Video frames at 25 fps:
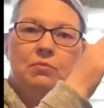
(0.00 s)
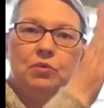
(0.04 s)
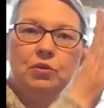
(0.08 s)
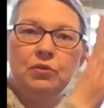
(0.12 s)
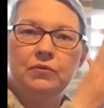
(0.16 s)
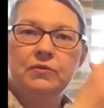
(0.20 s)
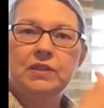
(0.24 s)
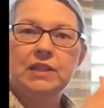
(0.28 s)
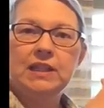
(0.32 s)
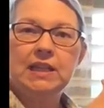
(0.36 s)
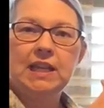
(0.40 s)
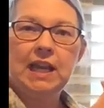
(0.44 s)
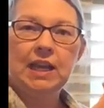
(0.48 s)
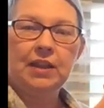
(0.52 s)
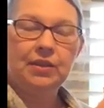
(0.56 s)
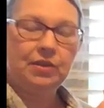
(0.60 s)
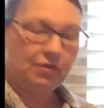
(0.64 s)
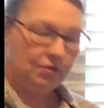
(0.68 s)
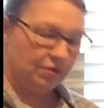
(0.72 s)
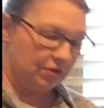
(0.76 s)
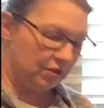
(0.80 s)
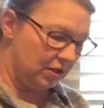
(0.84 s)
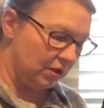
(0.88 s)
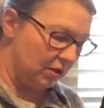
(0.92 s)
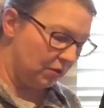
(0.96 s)
move
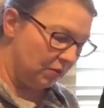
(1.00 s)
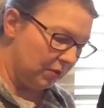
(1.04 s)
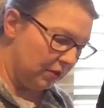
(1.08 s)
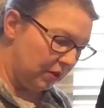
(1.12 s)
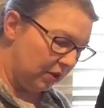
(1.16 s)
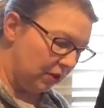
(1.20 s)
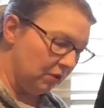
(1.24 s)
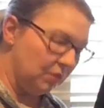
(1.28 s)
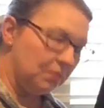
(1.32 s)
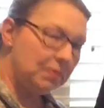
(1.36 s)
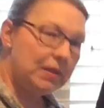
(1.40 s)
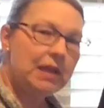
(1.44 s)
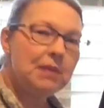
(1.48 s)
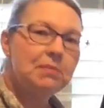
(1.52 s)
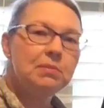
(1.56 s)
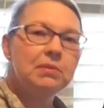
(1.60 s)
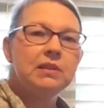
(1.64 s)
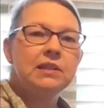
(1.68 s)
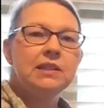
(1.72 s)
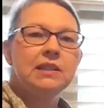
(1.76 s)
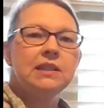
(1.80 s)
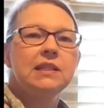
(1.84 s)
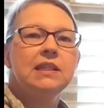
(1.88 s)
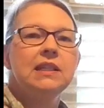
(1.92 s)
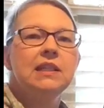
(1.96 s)
together. So you'll be able
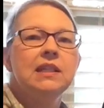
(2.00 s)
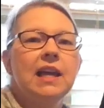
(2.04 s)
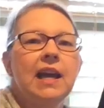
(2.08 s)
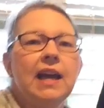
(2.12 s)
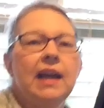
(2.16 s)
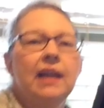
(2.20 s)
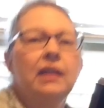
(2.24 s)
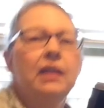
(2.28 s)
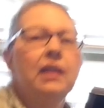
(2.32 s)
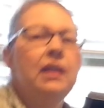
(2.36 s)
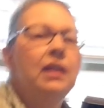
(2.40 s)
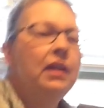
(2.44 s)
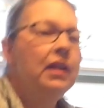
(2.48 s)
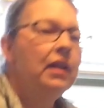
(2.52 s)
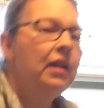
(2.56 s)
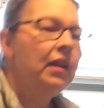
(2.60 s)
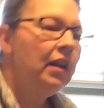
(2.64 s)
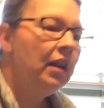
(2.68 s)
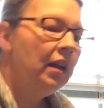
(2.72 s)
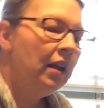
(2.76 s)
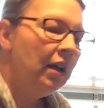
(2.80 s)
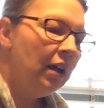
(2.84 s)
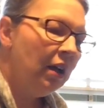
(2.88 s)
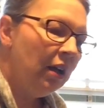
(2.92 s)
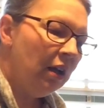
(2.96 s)
to see that.
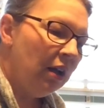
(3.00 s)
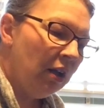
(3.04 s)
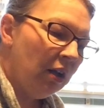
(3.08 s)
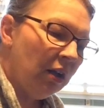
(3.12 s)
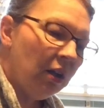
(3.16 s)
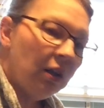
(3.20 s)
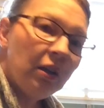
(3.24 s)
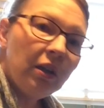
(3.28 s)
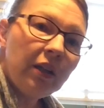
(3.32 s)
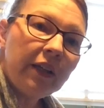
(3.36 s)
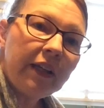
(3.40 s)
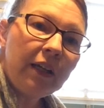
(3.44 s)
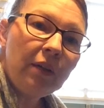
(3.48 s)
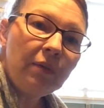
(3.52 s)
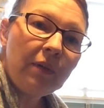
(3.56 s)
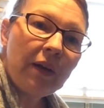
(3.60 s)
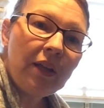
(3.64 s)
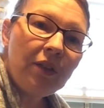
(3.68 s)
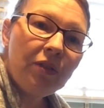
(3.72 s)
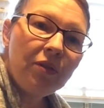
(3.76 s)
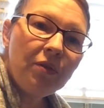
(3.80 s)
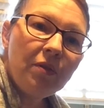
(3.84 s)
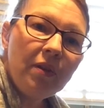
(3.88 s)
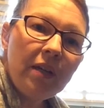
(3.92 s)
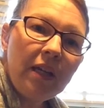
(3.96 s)
Looking
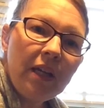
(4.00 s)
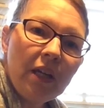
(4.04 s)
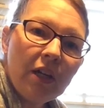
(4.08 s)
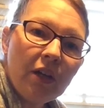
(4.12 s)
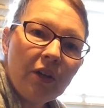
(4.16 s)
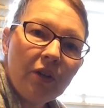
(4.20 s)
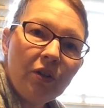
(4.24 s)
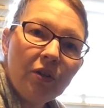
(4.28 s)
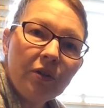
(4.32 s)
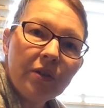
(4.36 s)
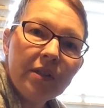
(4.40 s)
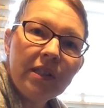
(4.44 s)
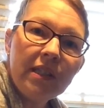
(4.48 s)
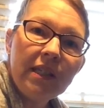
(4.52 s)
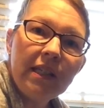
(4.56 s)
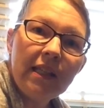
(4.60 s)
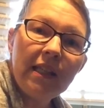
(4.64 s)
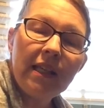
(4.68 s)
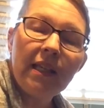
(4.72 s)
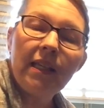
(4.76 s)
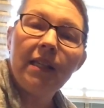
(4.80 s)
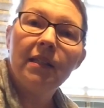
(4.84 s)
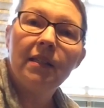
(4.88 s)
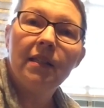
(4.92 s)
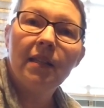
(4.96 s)
right through here, you'll see
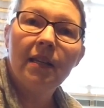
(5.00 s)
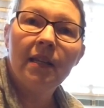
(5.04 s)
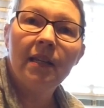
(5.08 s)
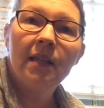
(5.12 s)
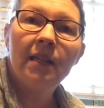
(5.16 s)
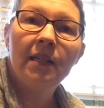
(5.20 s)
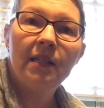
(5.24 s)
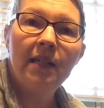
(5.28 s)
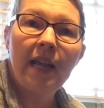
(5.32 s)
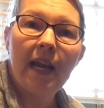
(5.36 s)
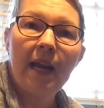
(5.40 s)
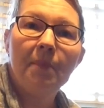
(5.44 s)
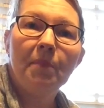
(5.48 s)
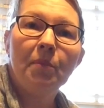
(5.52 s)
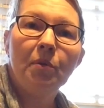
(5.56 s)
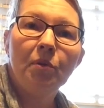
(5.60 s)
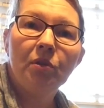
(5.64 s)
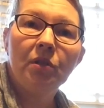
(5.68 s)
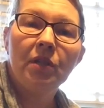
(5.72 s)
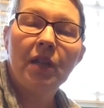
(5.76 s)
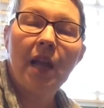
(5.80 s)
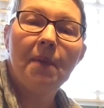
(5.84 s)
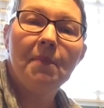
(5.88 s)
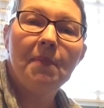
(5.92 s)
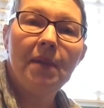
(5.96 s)
these
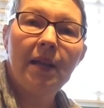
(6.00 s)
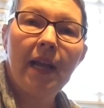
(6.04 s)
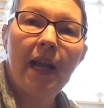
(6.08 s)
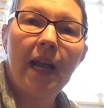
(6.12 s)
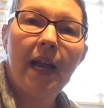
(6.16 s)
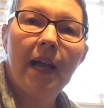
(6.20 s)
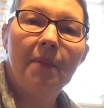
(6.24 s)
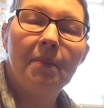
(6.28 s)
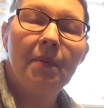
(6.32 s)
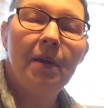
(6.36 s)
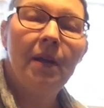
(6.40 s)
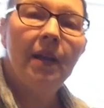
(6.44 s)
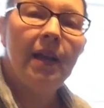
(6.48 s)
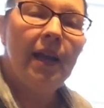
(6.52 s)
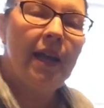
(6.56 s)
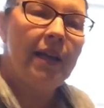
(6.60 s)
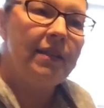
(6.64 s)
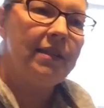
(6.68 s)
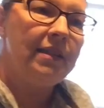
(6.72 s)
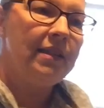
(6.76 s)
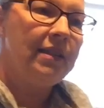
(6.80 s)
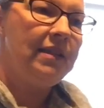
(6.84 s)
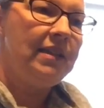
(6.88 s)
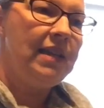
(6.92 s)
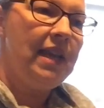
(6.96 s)
dampers coming up.
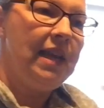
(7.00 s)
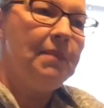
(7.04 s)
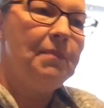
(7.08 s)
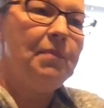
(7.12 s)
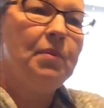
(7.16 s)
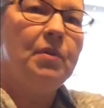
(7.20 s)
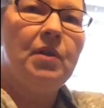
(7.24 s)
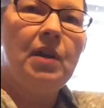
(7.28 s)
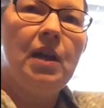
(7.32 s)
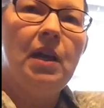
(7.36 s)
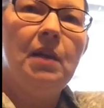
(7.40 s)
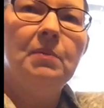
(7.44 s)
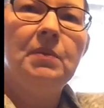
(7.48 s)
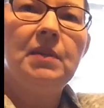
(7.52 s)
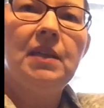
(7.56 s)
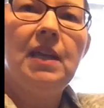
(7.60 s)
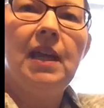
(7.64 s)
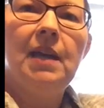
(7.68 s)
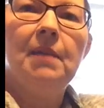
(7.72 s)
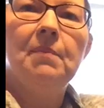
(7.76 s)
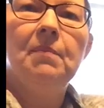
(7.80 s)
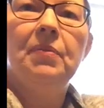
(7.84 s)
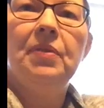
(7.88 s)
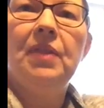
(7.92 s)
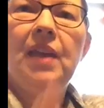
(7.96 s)
As the damper comes
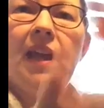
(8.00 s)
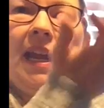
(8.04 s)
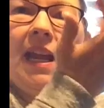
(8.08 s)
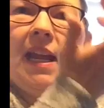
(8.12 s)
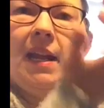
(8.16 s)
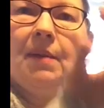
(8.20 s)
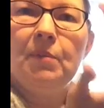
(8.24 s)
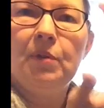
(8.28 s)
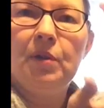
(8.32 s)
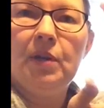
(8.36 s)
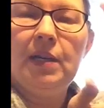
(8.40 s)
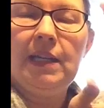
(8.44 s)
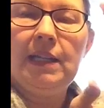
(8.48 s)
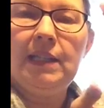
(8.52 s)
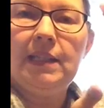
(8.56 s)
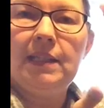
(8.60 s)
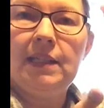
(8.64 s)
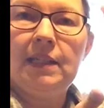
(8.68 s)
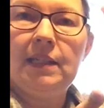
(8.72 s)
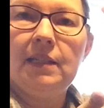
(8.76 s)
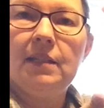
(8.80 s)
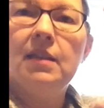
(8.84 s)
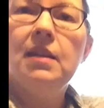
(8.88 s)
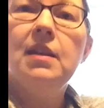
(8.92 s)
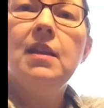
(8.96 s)
up, the hammer hits
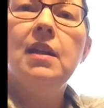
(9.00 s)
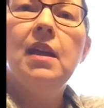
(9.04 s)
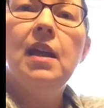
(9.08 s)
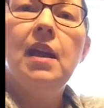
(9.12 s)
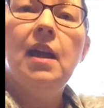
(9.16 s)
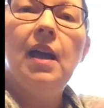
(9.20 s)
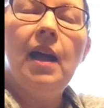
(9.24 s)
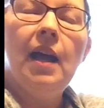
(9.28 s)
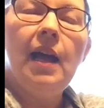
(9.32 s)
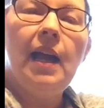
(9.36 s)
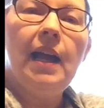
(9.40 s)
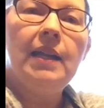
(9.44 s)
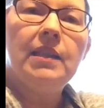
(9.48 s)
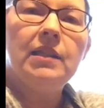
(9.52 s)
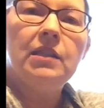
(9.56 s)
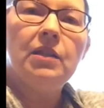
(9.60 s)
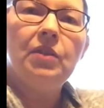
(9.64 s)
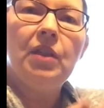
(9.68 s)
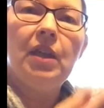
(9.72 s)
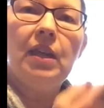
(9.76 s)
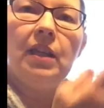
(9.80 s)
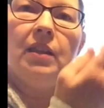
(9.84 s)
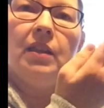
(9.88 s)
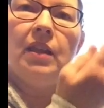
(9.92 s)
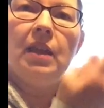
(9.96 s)
it. And so
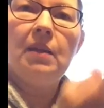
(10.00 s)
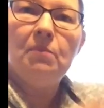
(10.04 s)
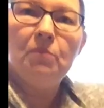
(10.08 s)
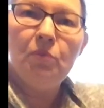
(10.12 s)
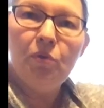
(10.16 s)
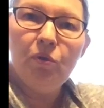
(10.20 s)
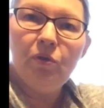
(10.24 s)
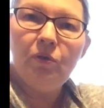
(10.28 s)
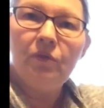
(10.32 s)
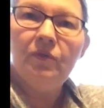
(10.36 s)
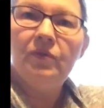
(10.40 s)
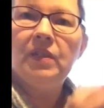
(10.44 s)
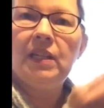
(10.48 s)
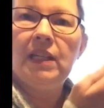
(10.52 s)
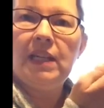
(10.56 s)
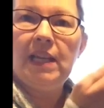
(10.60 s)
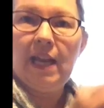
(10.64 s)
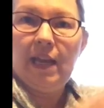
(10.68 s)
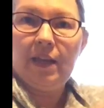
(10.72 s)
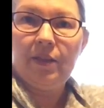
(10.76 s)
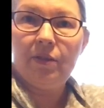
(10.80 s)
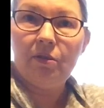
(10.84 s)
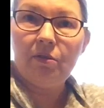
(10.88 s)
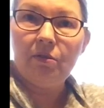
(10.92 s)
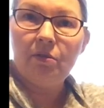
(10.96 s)
they move
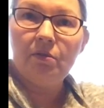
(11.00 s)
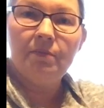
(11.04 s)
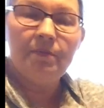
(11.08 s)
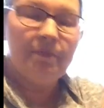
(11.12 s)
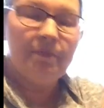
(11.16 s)
together.